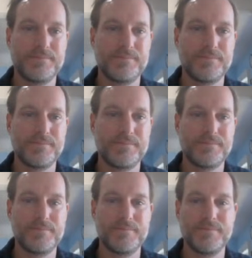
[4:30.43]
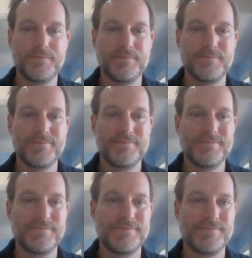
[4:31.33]

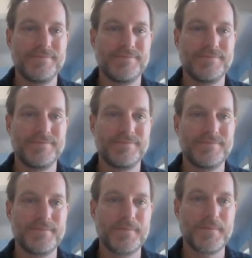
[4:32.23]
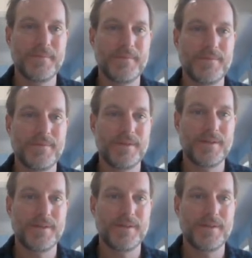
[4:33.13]
The person shown says nothing.